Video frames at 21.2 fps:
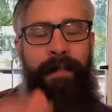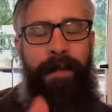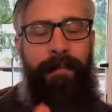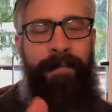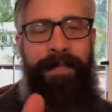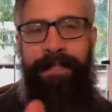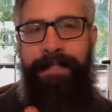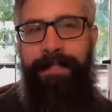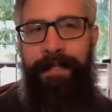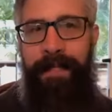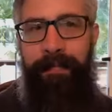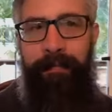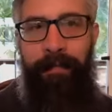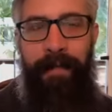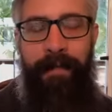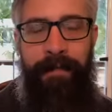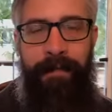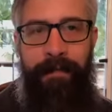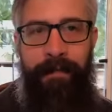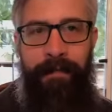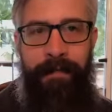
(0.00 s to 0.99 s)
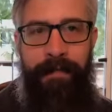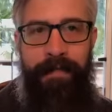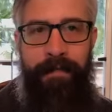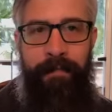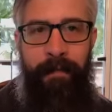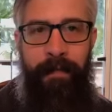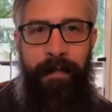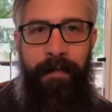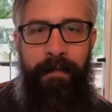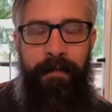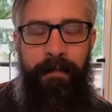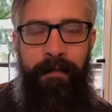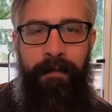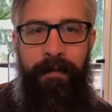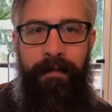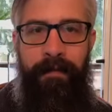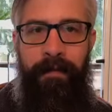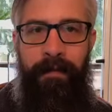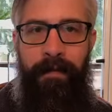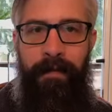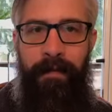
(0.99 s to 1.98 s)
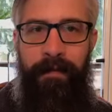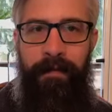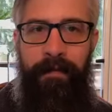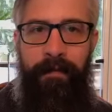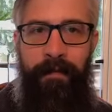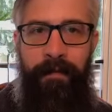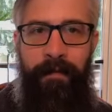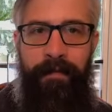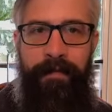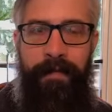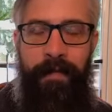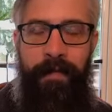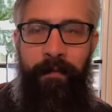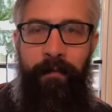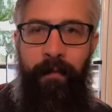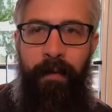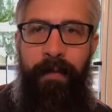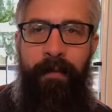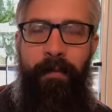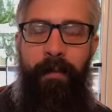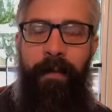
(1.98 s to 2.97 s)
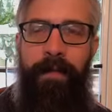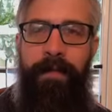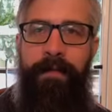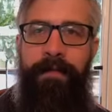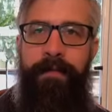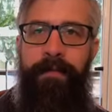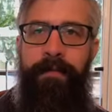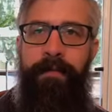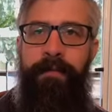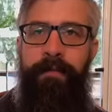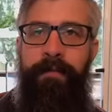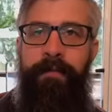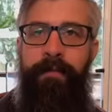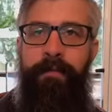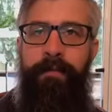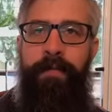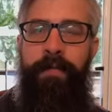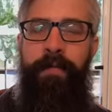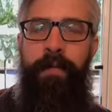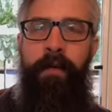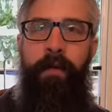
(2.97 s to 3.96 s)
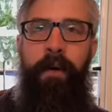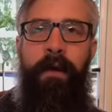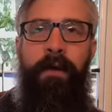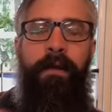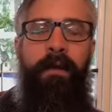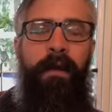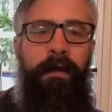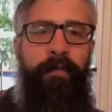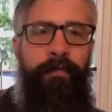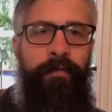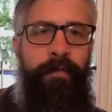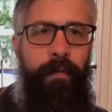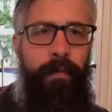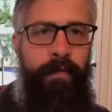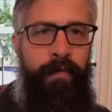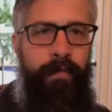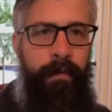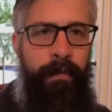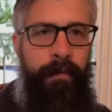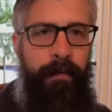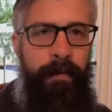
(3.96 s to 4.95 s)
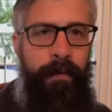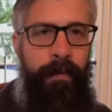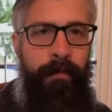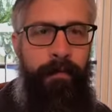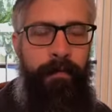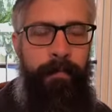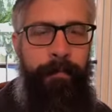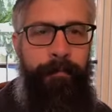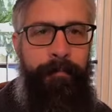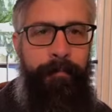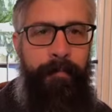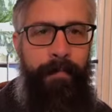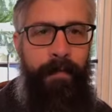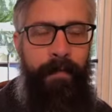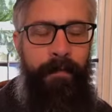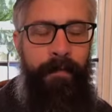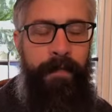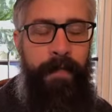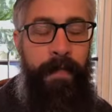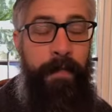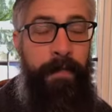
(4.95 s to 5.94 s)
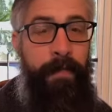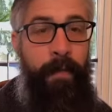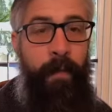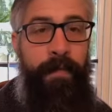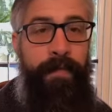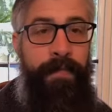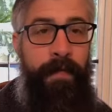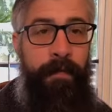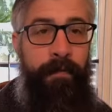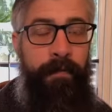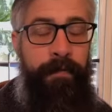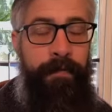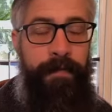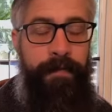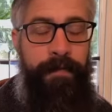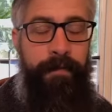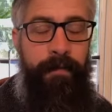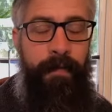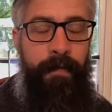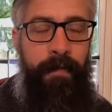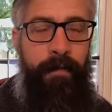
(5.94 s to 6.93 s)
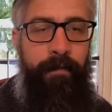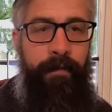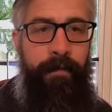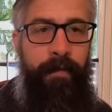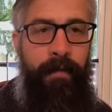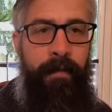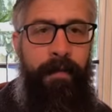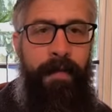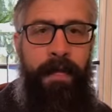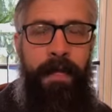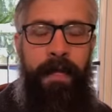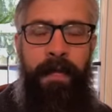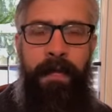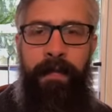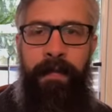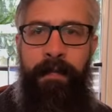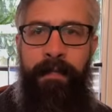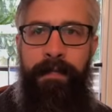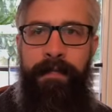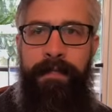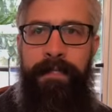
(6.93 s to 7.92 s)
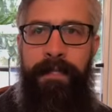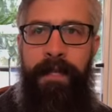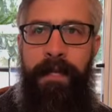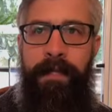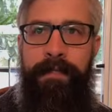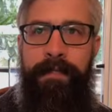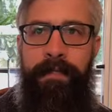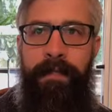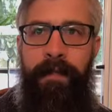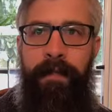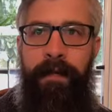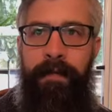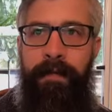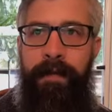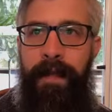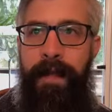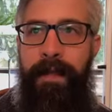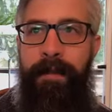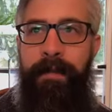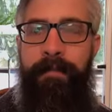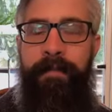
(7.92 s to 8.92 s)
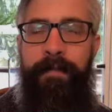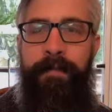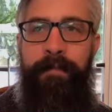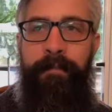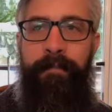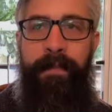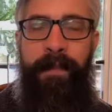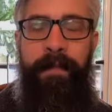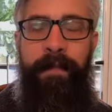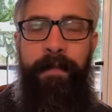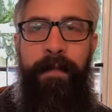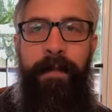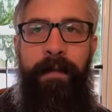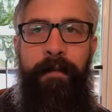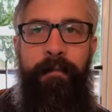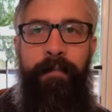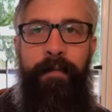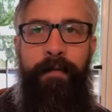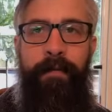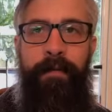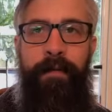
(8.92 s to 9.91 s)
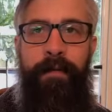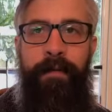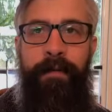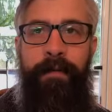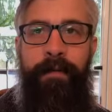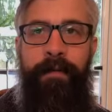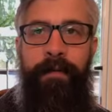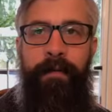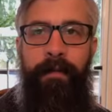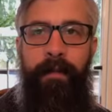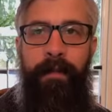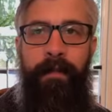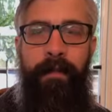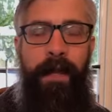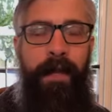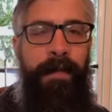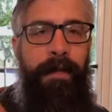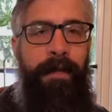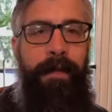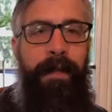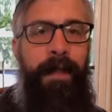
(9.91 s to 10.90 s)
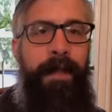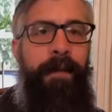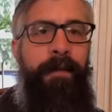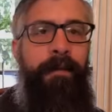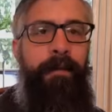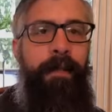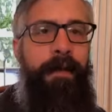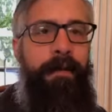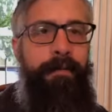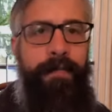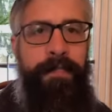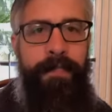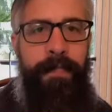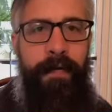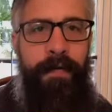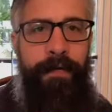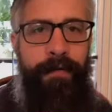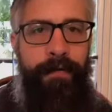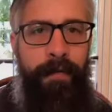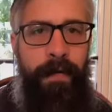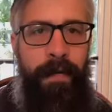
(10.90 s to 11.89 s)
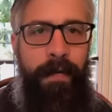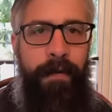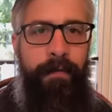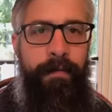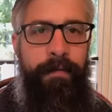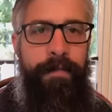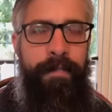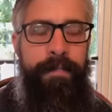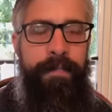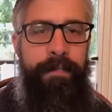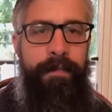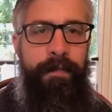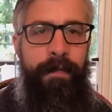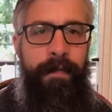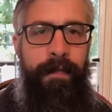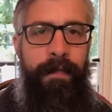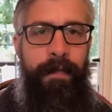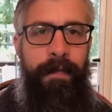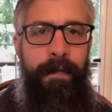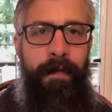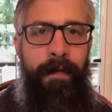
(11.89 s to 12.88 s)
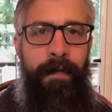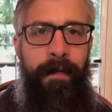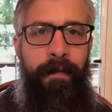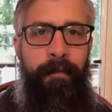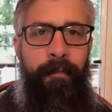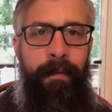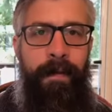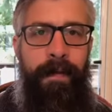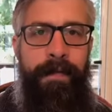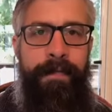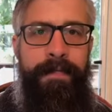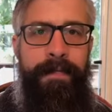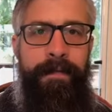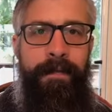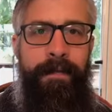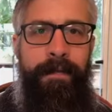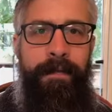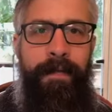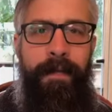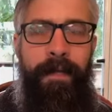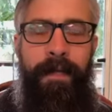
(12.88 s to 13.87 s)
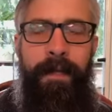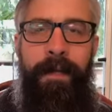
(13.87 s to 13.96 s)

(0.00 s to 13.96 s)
maybe seem like it is, but I think it, it it's a great way to show our love towards one another and, and towards others out there is that uh, at 8 p.m. you can light a candle outside your house um, as a